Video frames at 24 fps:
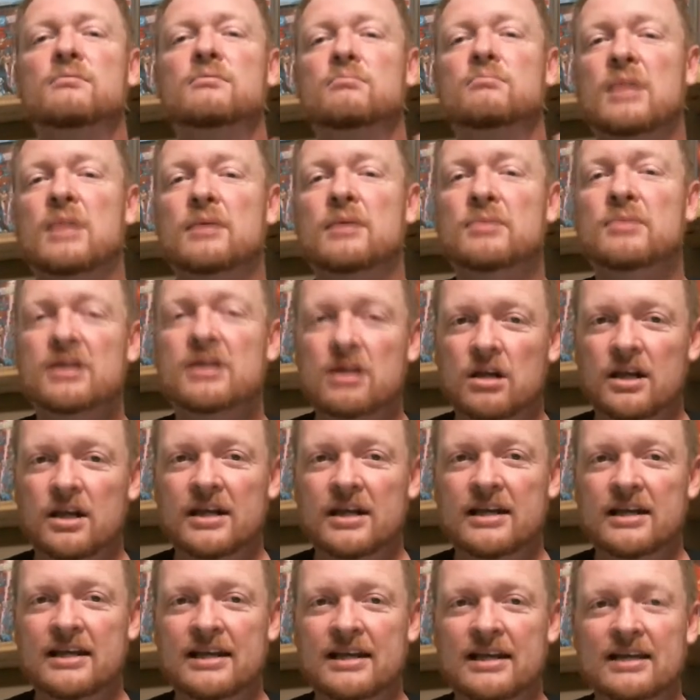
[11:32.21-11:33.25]
maybe
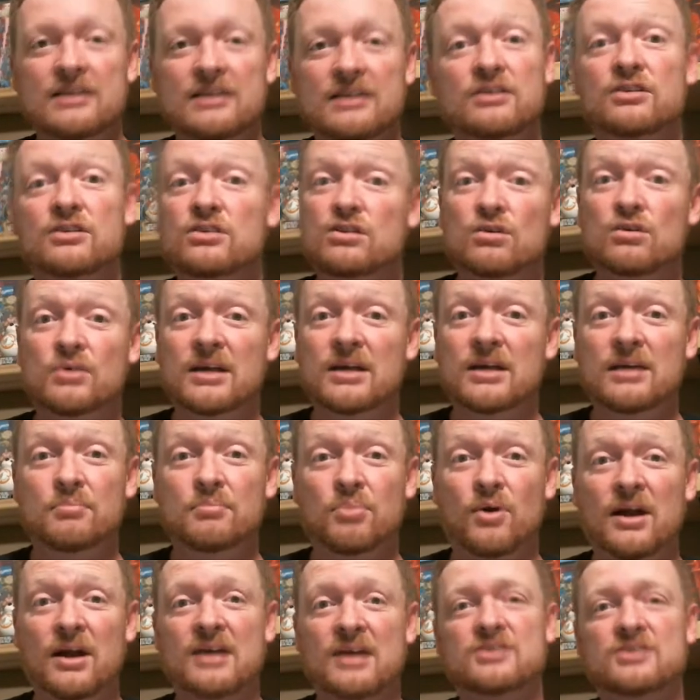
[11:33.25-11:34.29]
cleaning it, doing a
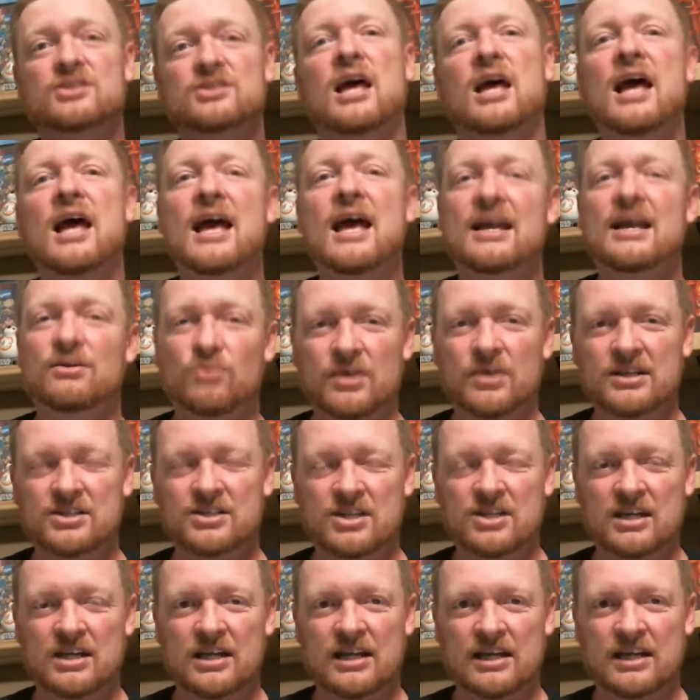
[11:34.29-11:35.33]
press, and
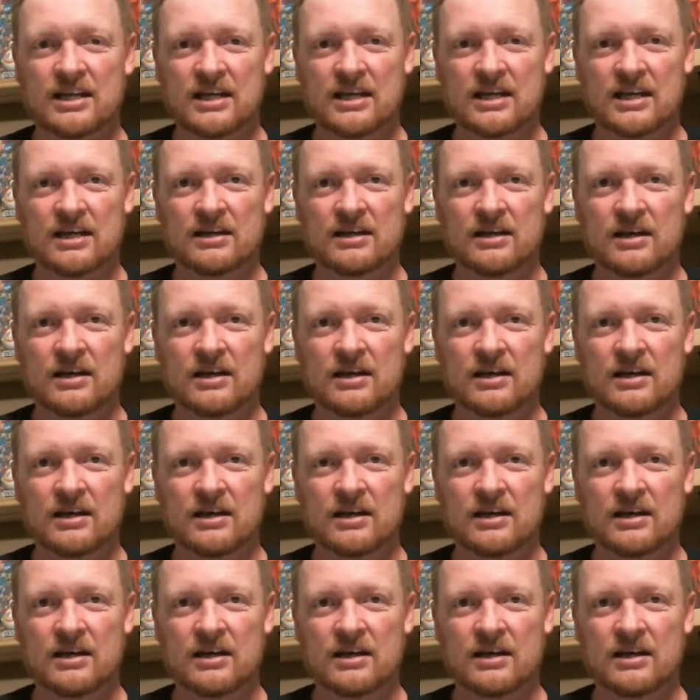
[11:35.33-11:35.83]
resending it in?